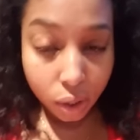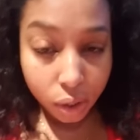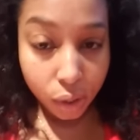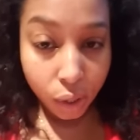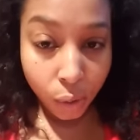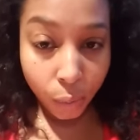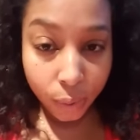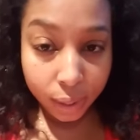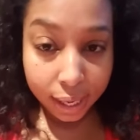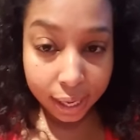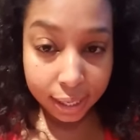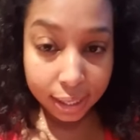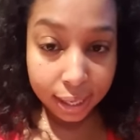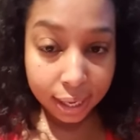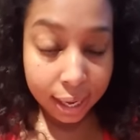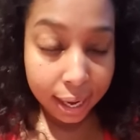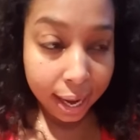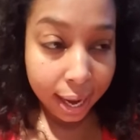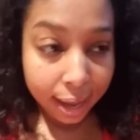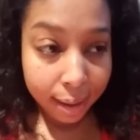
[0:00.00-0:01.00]
so when that
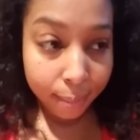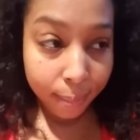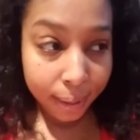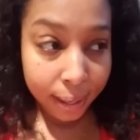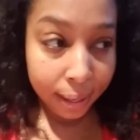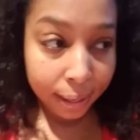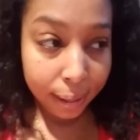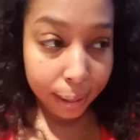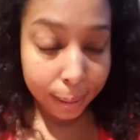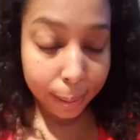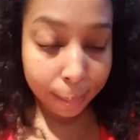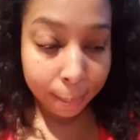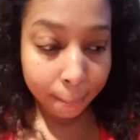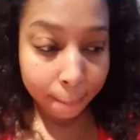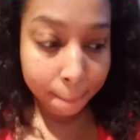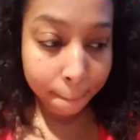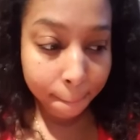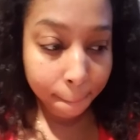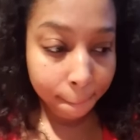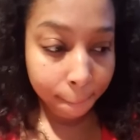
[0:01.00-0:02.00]
didn't happen,
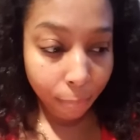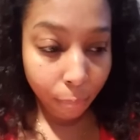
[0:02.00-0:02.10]
um,